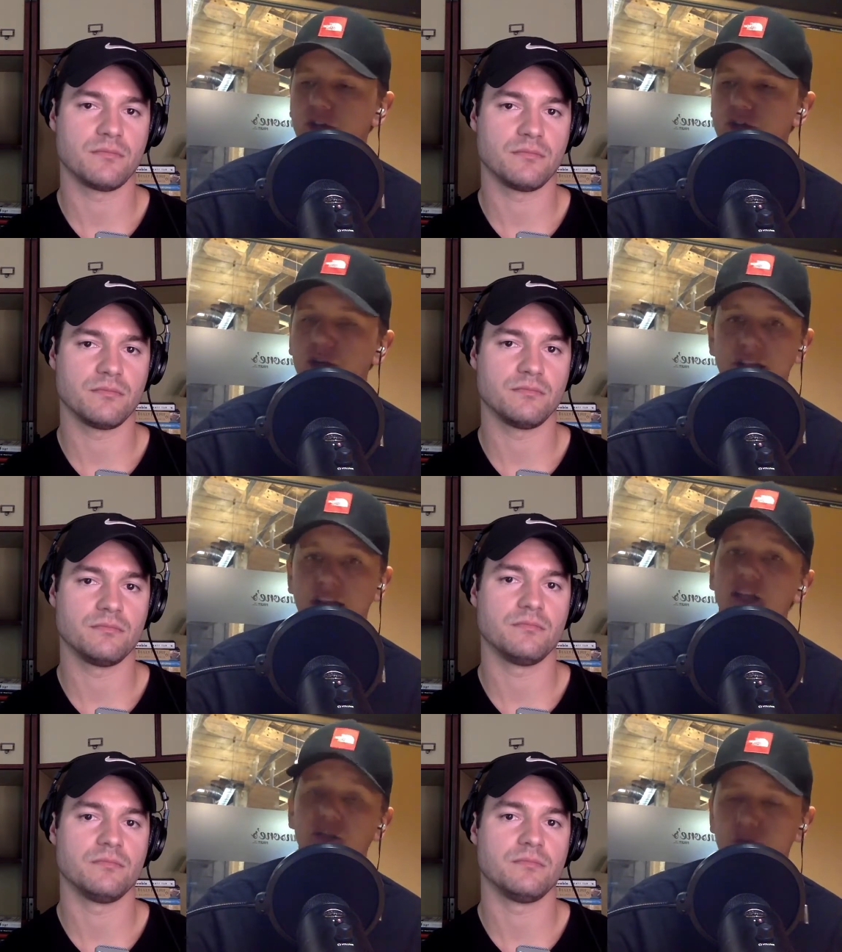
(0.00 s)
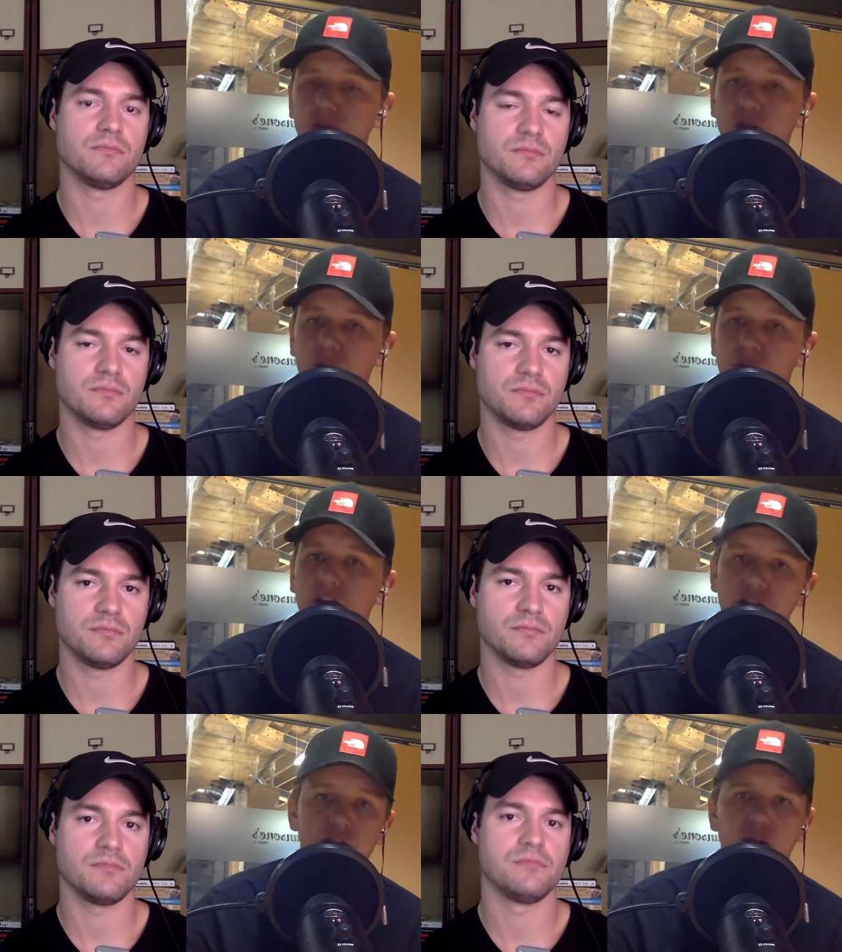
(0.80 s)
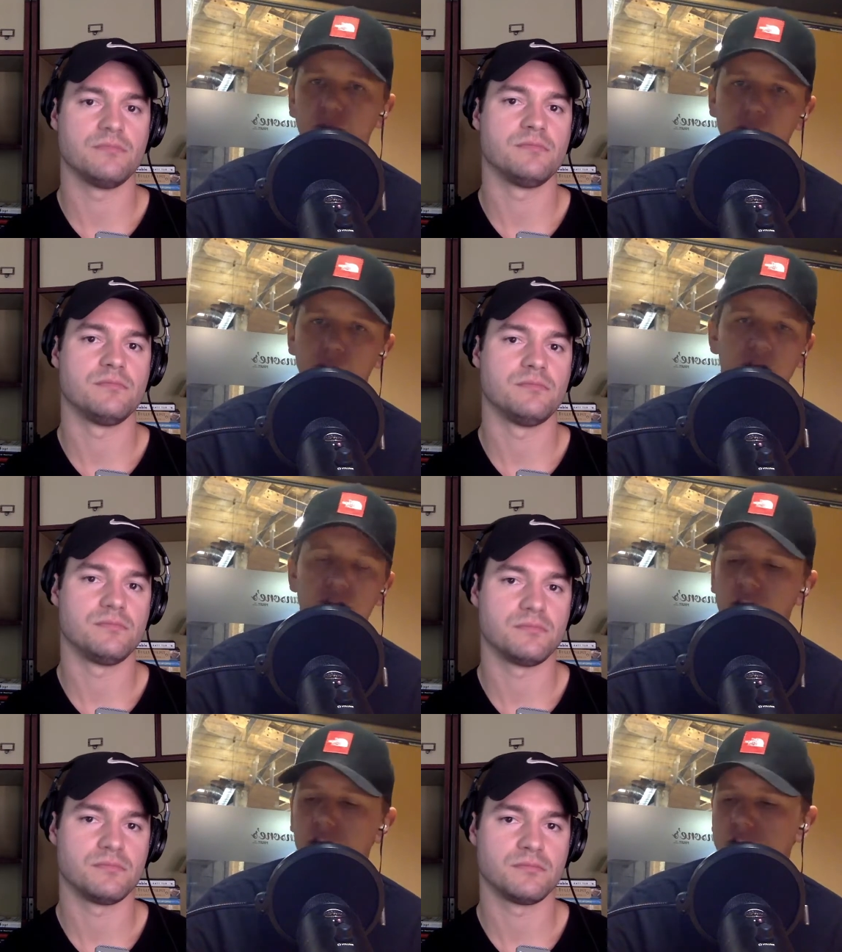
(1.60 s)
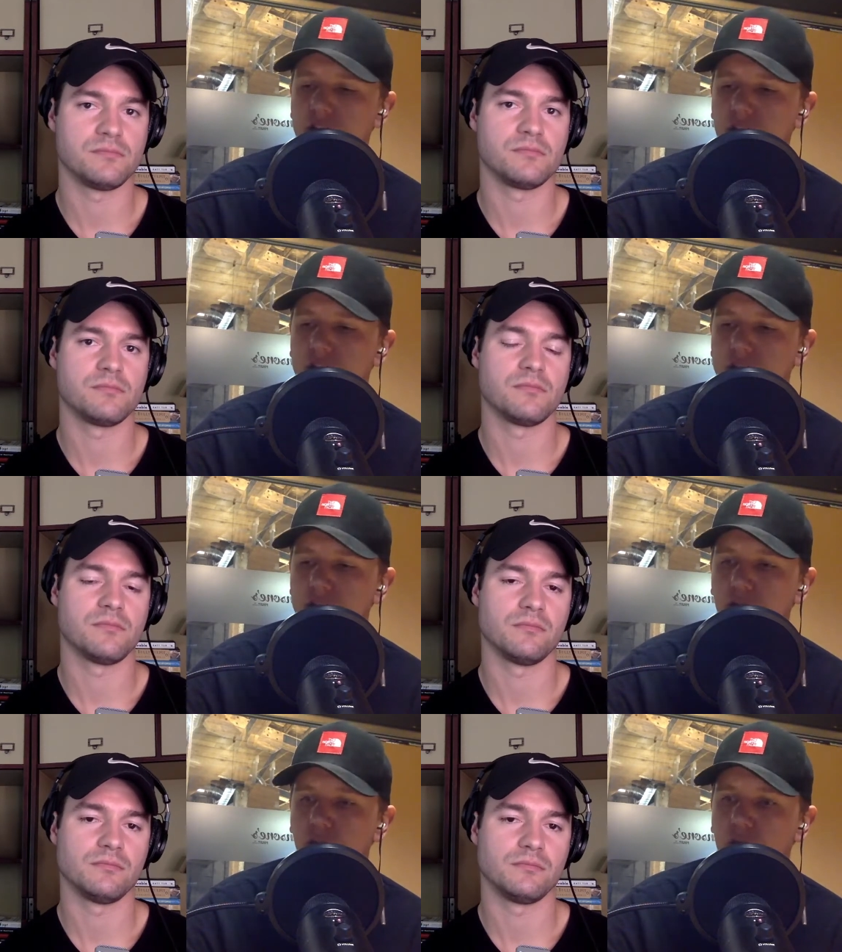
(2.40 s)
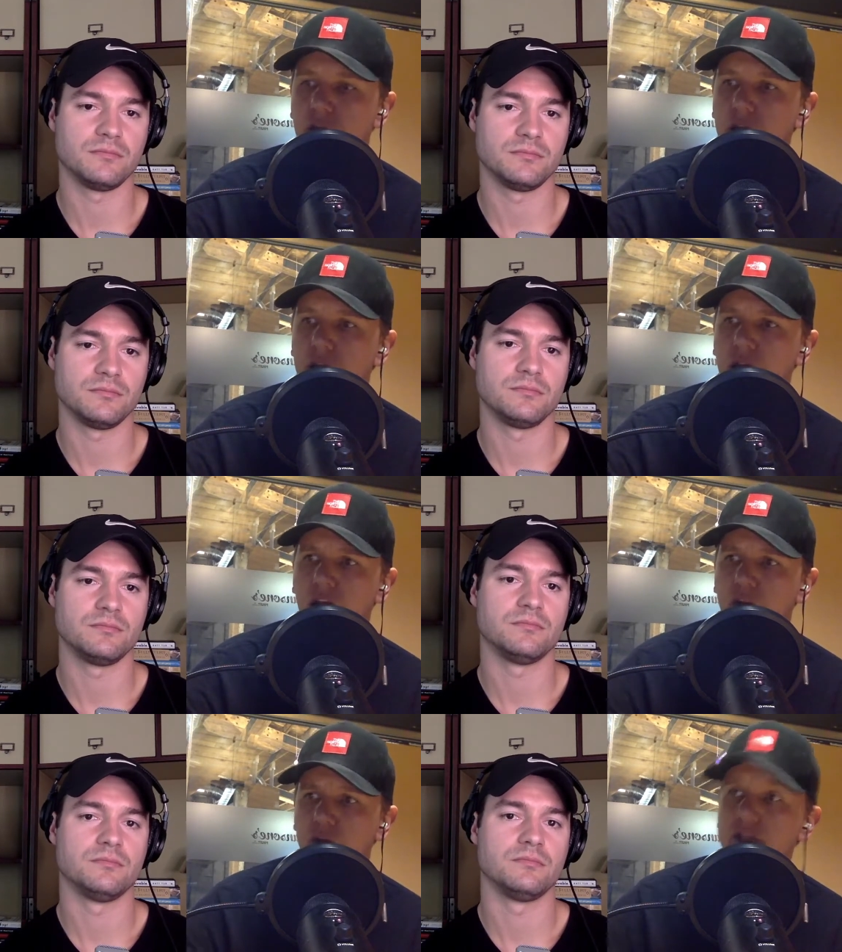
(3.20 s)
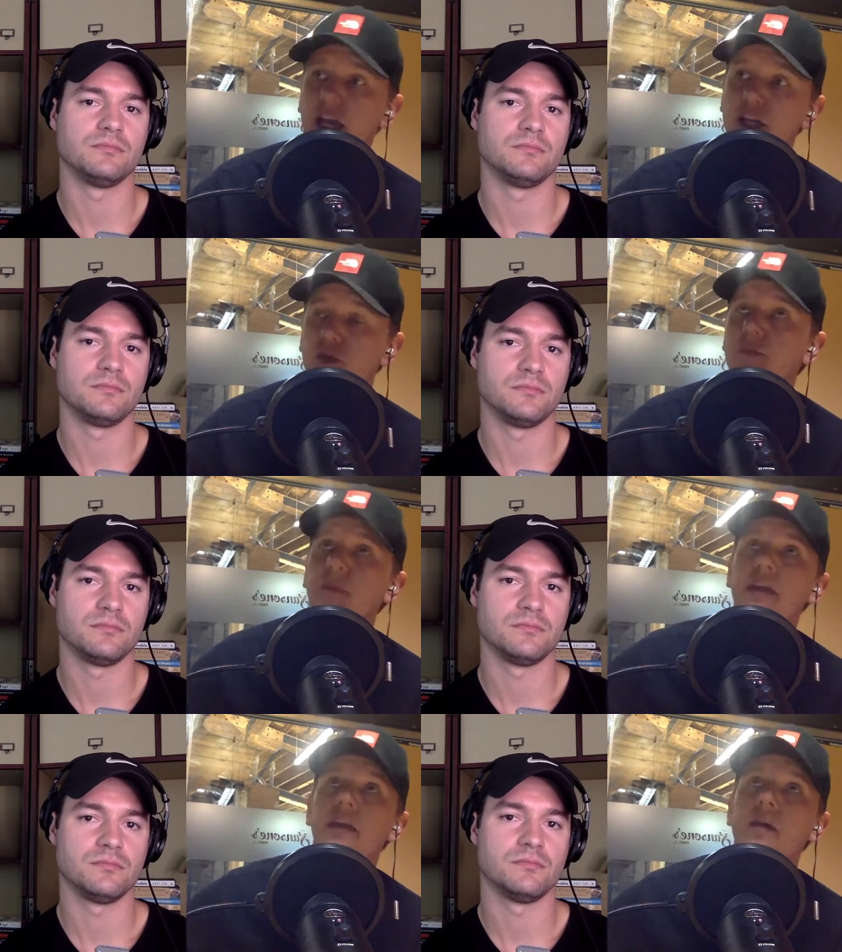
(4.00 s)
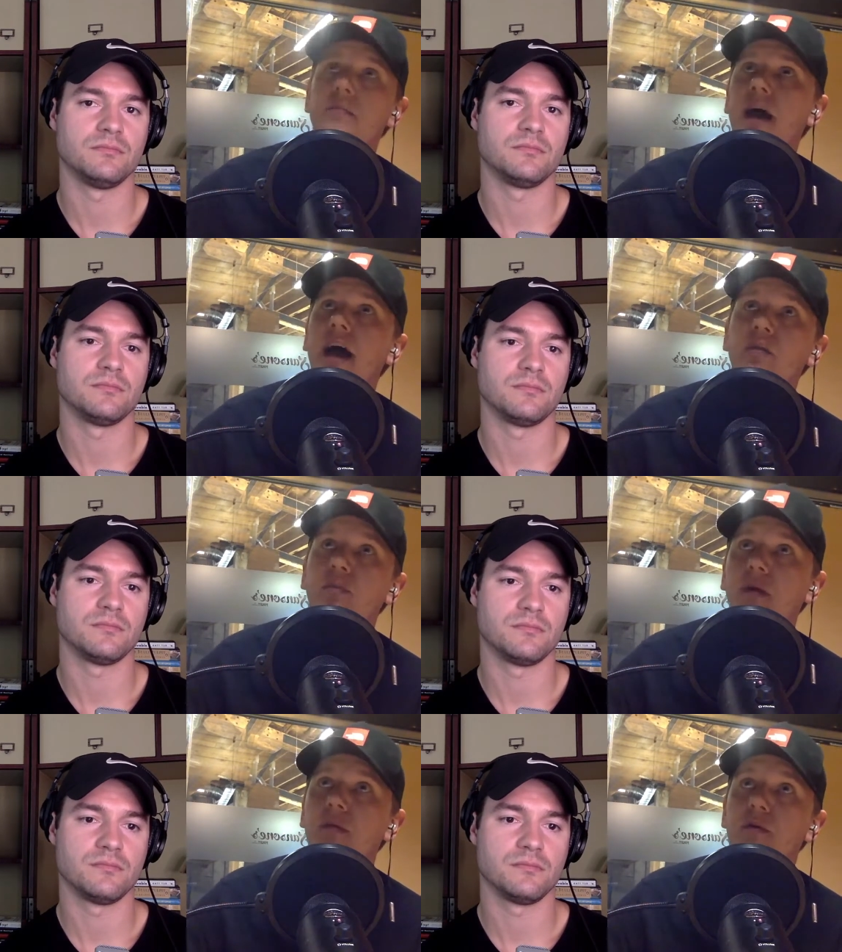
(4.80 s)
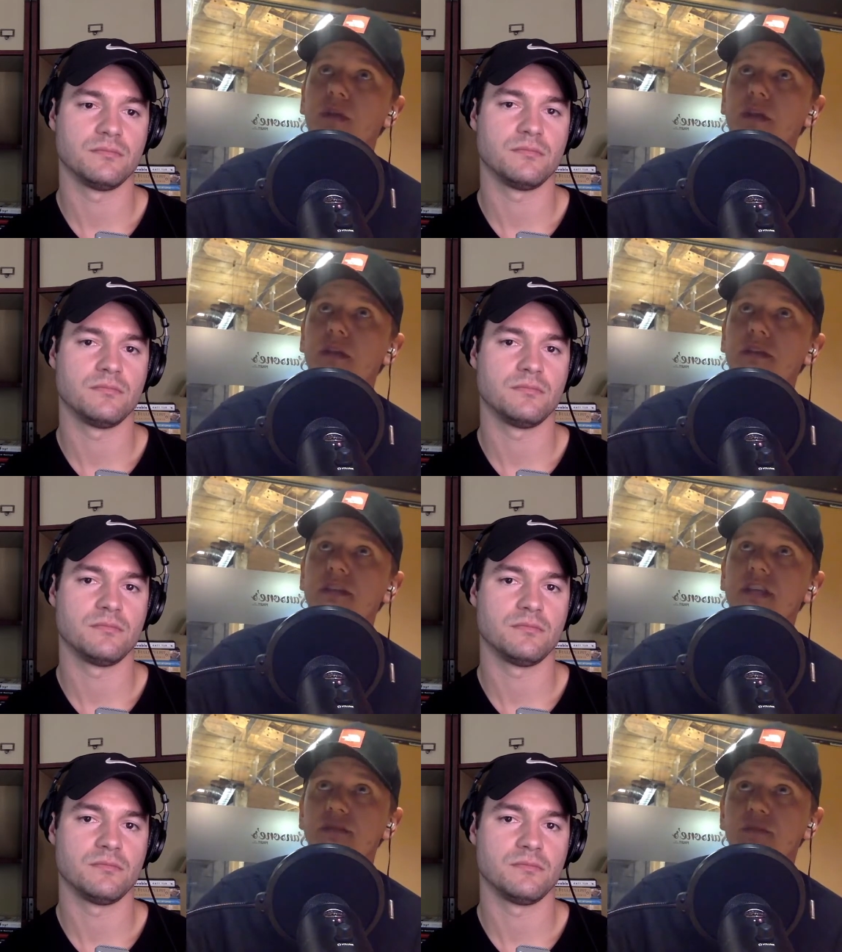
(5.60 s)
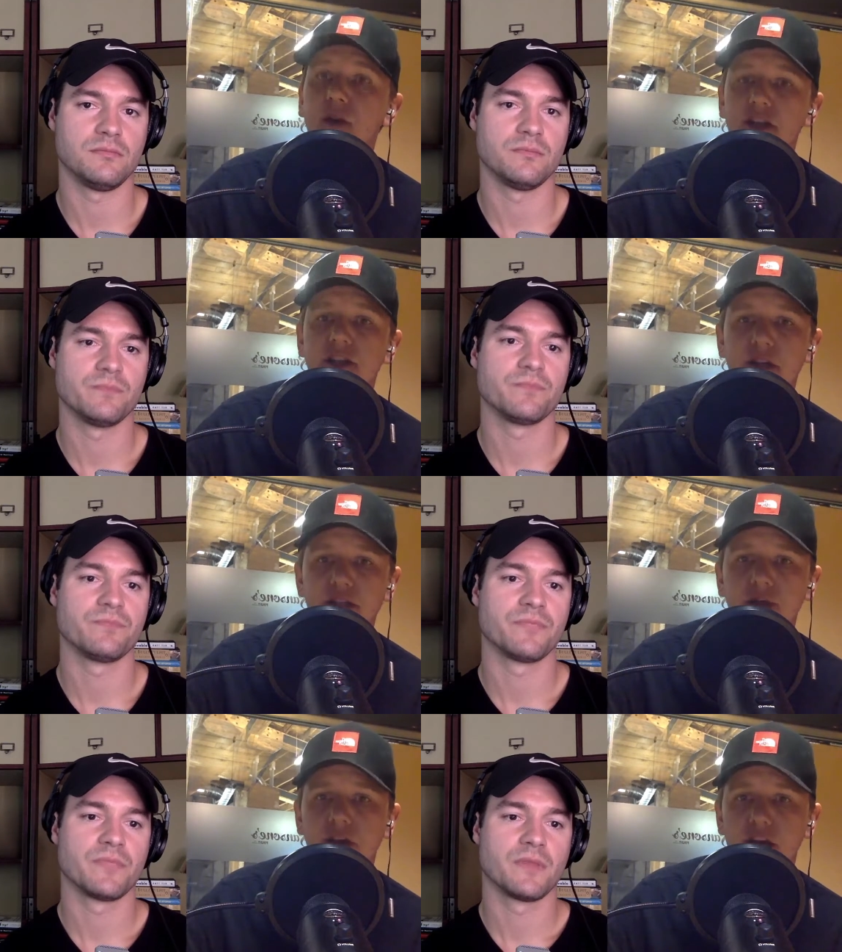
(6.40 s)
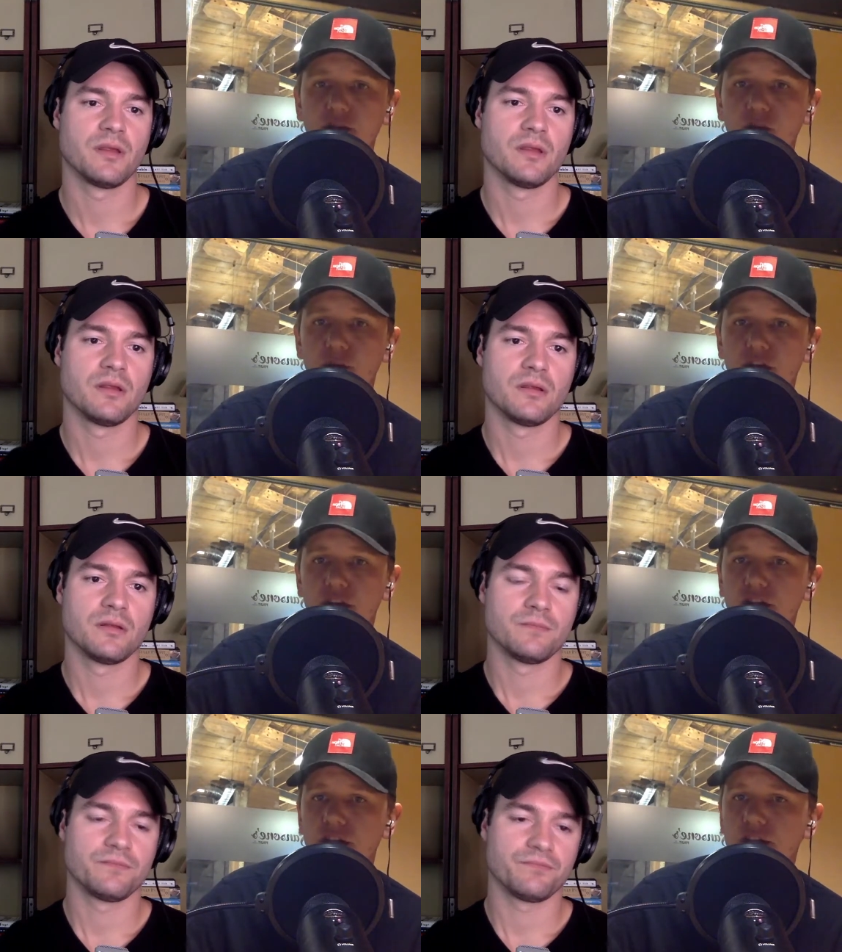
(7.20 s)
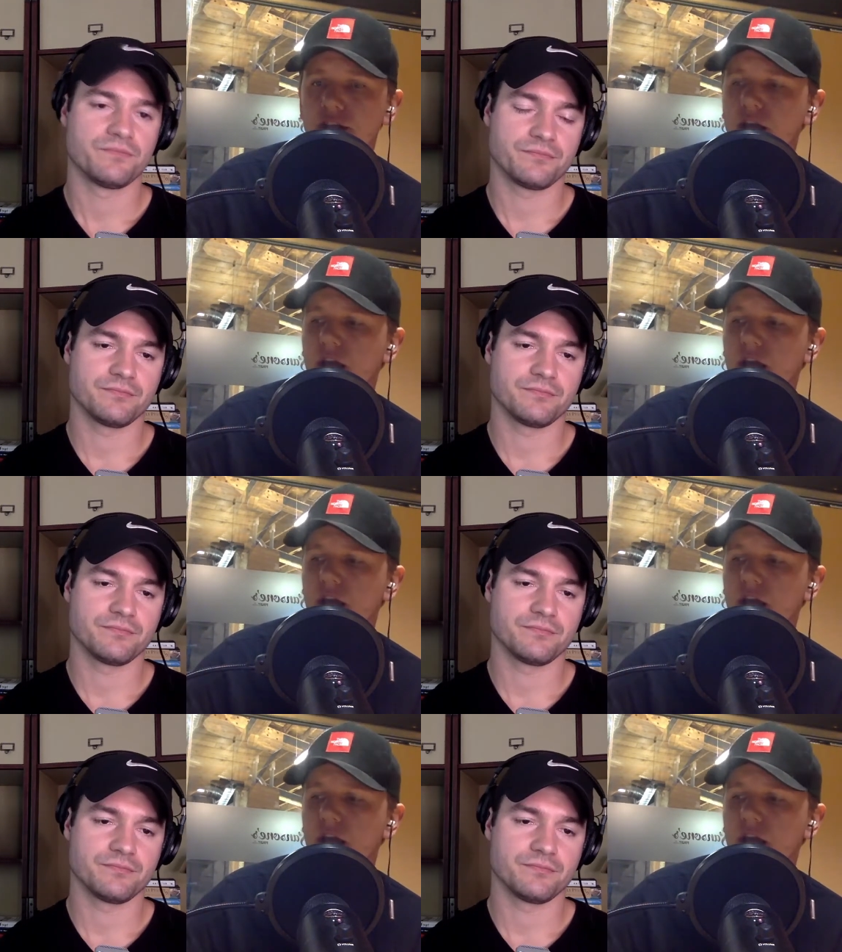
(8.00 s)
Speaker 1: transaction from Stripe, actually. So they're pretty much taking it daily at this point. We're scheduled to pay that back probably within 6 months based off cash flow projections.